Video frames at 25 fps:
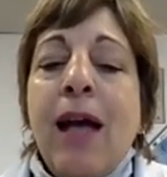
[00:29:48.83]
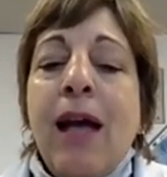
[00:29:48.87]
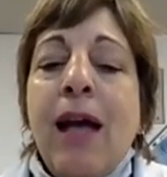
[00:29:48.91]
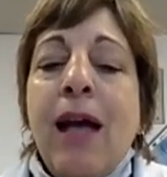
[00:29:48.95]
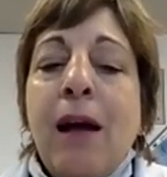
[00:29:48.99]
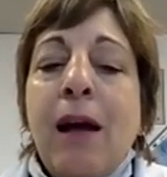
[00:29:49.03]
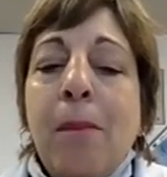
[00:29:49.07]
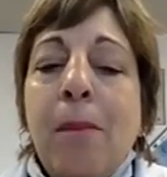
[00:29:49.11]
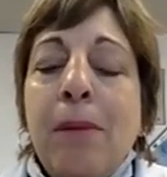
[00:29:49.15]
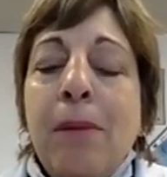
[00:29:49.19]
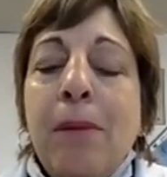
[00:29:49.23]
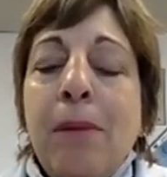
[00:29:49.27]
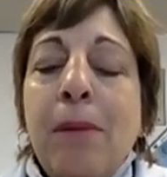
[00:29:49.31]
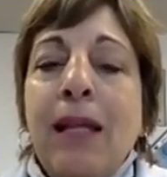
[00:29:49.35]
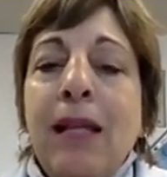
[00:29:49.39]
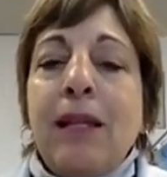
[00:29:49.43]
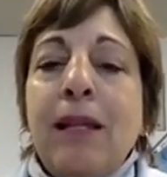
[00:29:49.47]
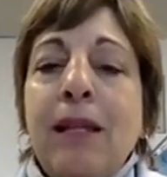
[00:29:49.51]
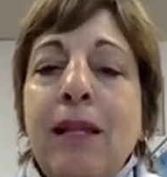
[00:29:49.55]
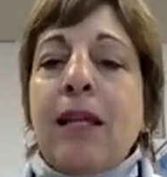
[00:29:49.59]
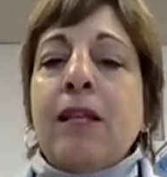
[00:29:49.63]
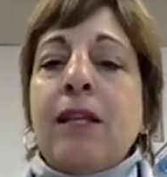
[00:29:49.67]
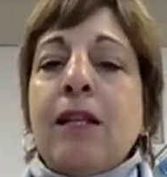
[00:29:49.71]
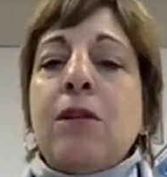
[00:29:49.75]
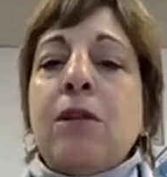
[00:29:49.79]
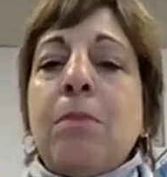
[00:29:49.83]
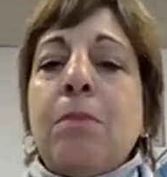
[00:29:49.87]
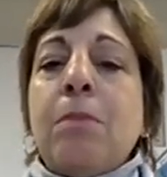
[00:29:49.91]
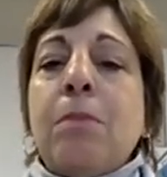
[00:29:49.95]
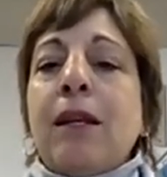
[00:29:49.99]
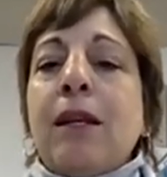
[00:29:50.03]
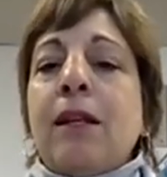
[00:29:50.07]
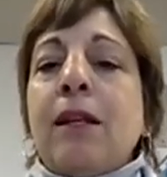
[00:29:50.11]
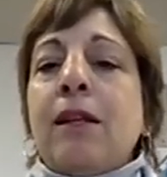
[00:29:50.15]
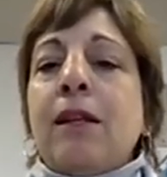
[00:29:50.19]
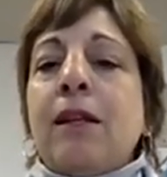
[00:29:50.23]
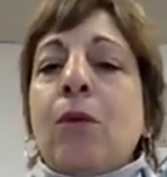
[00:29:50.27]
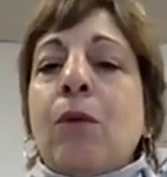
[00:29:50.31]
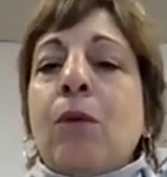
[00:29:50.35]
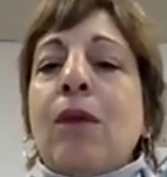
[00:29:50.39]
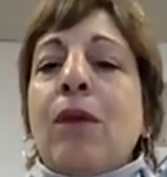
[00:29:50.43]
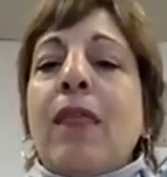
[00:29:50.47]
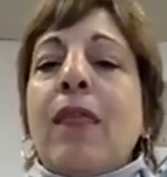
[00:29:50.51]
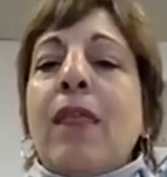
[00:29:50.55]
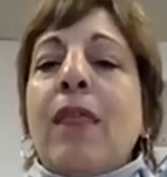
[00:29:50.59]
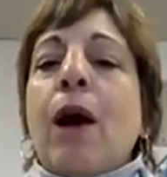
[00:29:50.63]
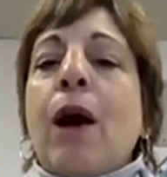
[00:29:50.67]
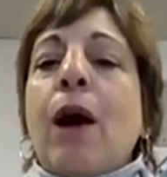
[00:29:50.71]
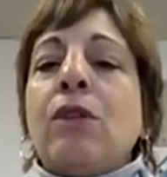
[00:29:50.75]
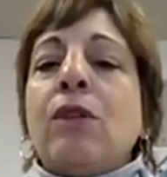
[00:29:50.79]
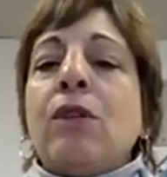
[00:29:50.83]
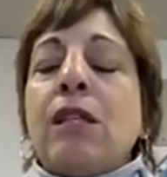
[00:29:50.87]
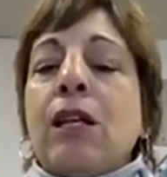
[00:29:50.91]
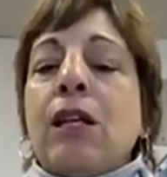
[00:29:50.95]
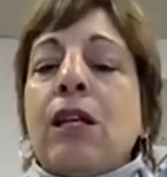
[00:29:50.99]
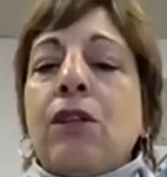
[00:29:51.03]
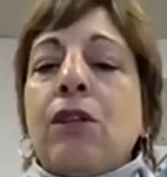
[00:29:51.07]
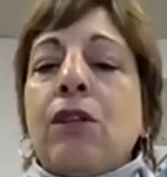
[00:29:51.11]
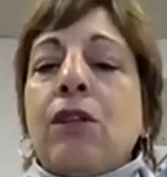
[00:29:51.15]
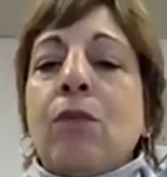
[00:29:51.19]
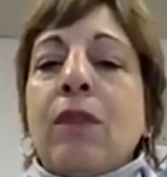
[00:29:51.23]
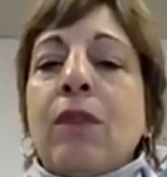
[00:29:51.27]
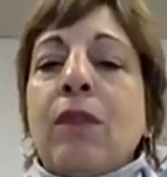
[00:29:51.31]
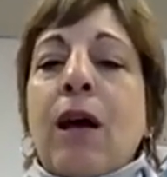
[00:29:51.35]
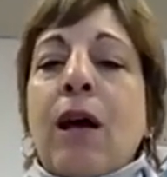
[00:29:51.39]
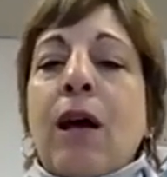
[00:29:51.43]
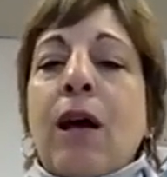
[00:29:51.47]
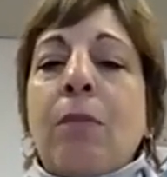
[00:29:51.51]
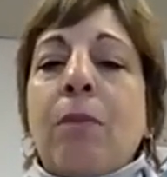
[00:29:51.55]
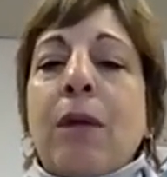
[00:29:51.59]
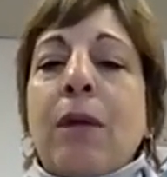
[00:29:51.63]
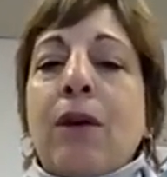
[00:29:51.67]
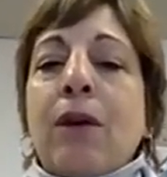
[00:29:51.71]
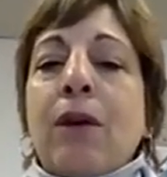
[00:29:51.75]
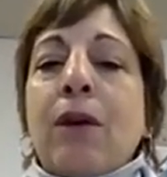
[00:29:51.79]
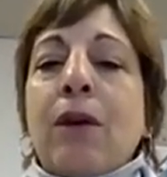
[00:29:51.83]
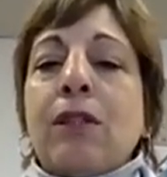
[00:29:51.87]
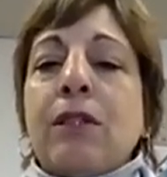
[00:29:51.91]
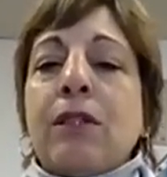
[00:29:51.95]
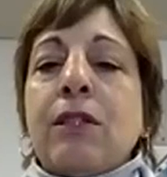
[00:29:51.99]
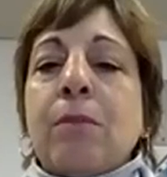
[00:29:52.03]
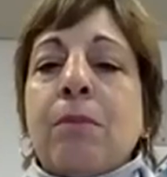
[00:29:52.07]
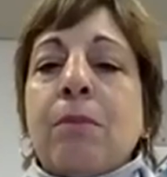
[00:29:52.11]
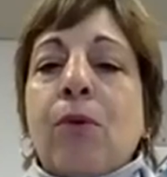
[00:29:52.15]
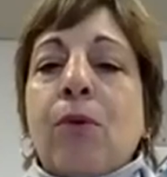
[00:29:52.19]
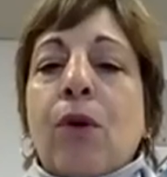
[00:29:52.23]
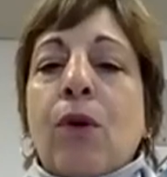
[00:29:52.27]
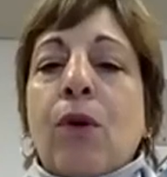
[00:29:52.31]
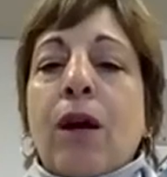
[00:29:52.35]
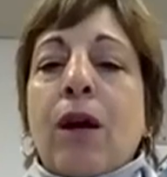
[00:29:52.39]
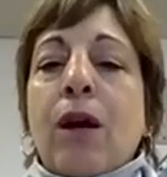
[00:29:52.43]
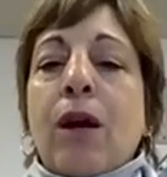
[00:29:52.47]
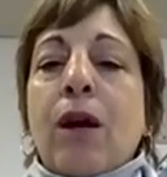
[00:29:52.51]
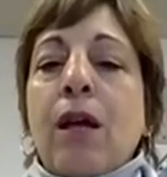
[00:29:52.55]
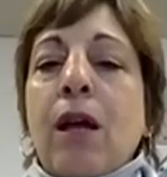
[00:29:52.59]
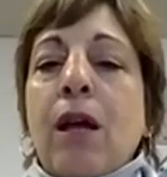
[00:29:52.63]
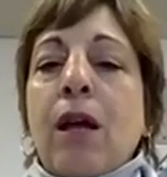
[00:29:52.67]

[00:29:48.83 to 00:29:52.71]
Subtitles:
completely independently without parent support,